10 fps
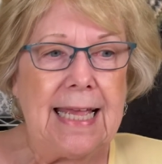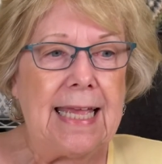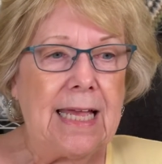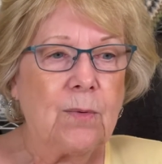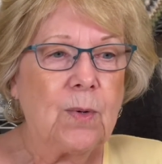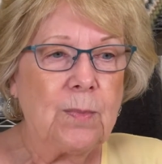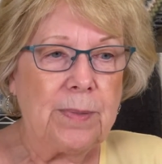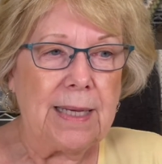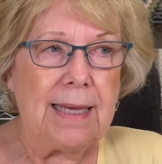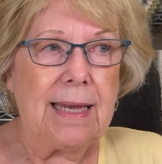It will
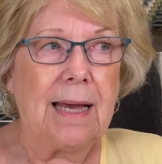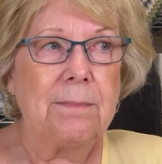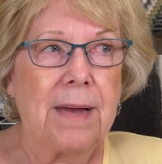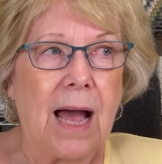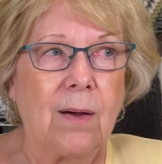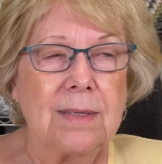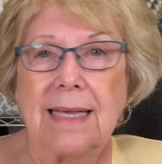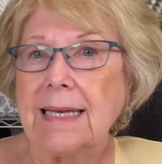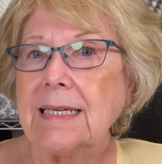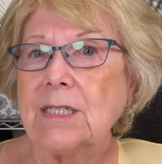be about
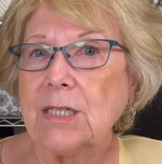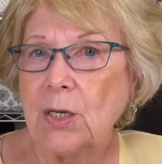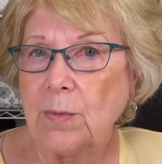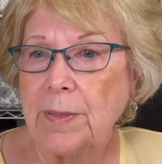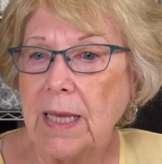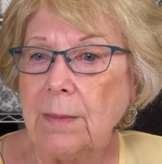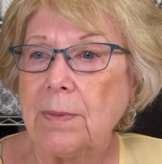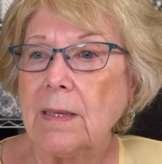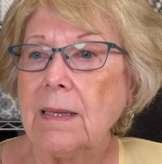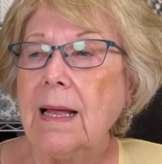getting to know
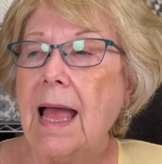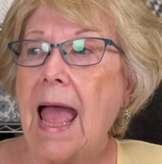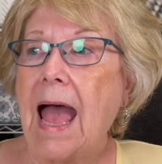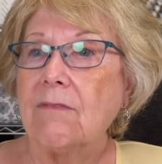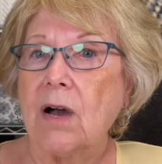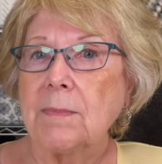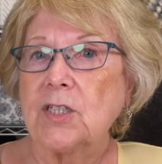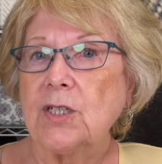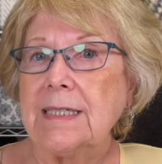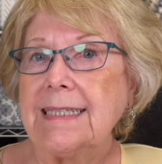people, have
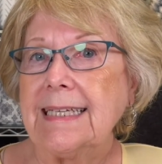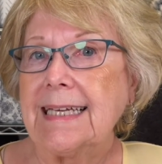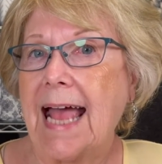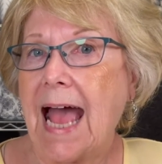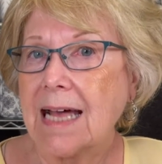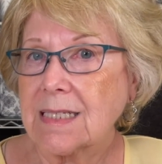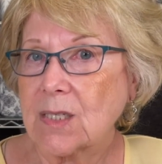opportunity to ask